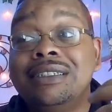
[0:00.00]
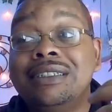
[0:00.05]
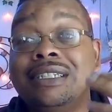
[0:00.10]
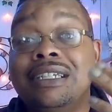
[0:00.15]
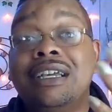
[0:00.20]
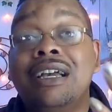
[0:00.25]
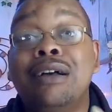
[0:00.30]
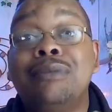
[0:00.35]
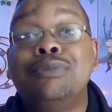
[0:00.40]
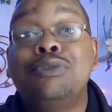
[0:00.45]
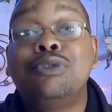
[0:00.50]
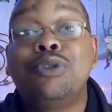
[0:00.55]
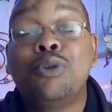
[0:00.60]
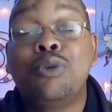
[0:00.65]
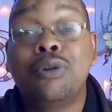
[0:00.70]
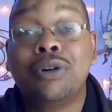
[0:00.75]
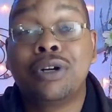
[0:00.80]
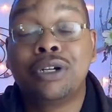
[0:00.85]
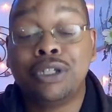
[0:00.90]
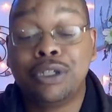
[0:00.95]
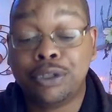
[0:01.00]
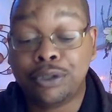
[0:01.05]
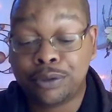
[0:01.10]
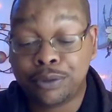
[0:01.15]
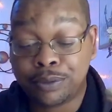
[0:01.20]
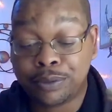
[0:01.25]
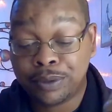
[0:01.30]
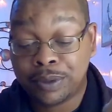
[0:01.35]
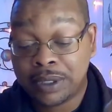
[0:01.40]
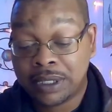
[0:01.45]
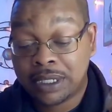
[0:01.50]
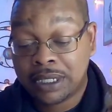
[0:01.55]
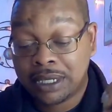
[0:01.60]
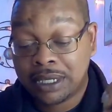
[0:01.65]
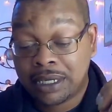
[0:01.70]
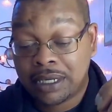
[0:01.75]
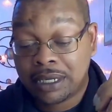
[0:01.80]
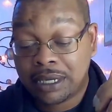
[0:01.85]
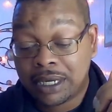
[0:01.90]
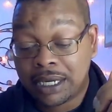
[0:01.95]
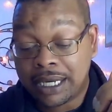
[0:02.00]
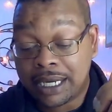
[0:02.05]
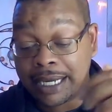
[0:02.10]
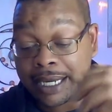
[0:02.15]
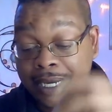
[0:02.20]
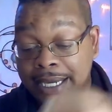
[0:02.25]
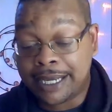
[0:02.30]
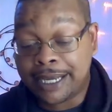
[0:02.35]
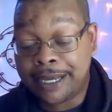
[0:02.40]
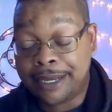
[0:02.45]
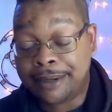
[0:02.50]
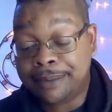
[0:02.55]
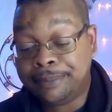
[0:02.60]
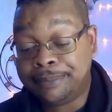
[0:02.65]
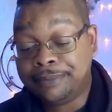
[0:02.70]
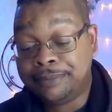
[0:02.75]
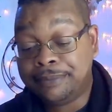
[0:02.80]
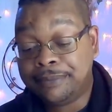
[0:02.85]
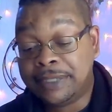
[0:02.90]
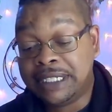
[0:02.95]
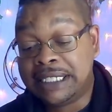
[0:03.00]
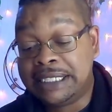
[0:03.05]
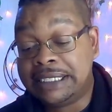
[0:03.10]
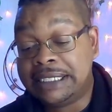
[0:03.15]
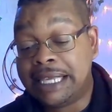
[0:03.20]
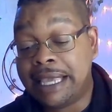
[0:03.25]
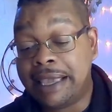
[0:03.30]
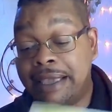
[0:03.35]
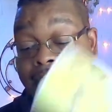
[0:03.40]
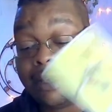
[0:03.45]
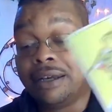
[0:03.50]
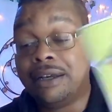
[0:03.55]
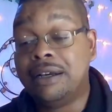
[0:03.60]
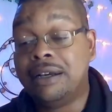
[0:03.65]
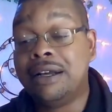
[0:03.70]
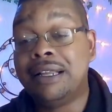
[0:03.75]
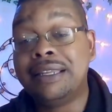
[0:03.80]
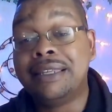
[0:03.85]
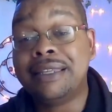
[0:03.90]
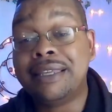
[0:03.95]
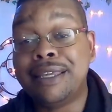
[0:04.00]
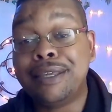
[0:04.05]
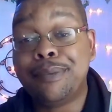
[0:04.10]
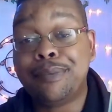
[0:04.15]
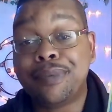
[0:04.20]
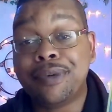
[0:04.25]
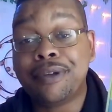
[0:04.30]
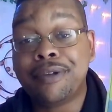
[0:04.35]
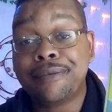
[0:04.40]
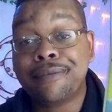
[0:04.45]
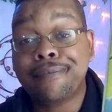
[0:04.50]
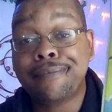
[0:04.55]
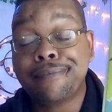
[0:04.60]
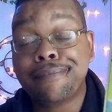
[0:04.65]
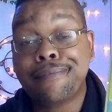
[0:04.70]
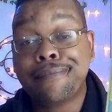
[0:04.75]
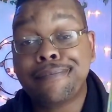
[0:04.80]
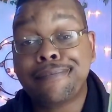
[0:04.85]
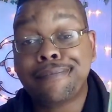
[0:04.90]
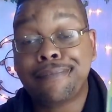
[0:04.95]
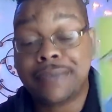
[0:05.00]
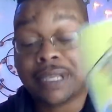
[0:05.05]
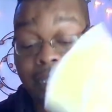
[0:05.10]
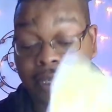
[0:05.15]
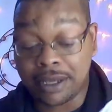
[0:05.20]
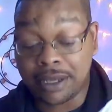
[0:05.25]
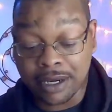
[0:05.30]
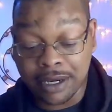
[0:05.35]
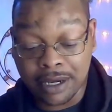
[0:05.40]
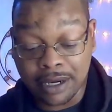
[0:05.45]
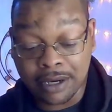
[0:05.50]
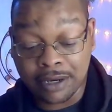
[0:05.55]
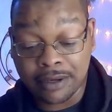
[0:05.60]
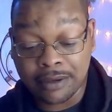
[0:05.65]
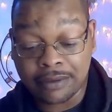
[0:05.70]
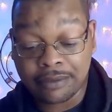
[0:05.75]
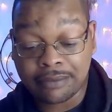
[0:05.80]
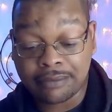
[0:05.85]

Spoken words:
to come toward you um, and take a leap here.